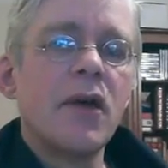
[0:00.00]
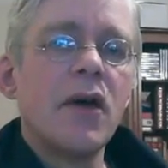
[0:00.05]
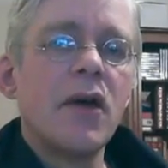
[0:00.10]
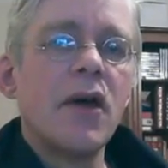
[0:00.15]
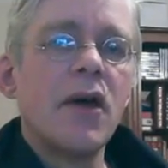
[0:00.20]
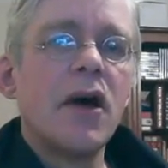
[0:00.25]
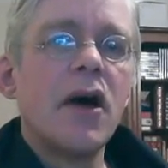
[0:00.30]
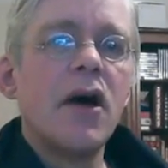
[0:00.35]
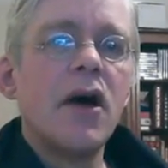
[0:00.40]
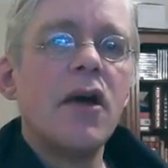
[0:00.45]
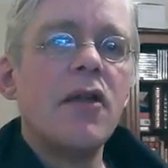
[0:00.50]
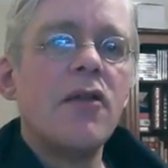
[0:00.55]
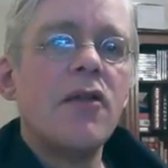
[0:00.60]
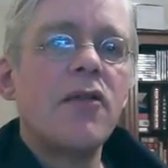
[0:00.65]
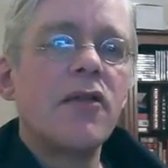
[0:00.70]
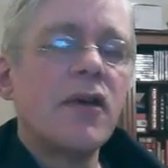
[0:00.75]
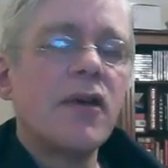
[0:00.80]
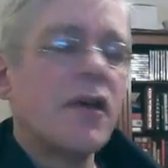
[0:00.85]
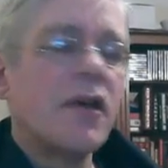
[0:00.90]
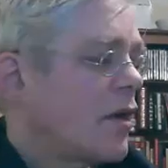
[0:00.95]
and
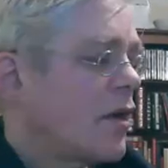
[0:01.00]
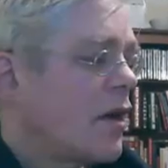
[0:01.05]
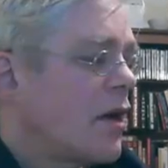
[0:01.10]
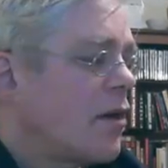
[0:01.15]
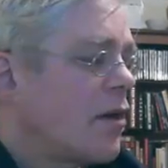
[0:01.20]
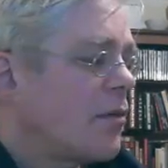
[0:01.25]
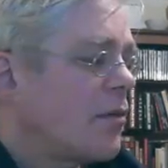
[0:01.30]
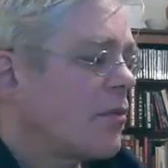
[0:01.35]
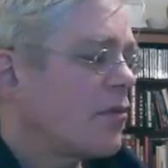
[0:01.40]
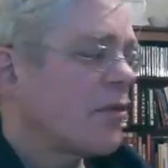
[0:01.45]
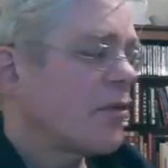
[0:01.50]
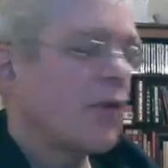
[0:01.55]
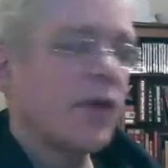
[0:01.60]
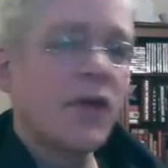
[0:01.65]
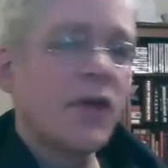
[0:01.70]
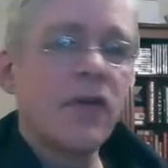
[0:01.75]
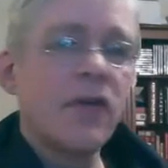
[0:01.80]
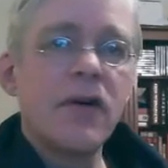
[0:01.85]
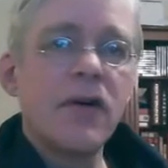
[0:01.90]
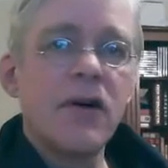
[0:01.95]
it helps on the
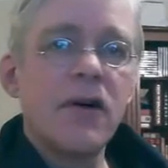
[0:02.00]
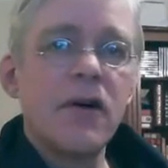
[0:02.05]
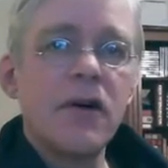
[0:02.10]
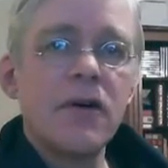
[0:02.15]
guitar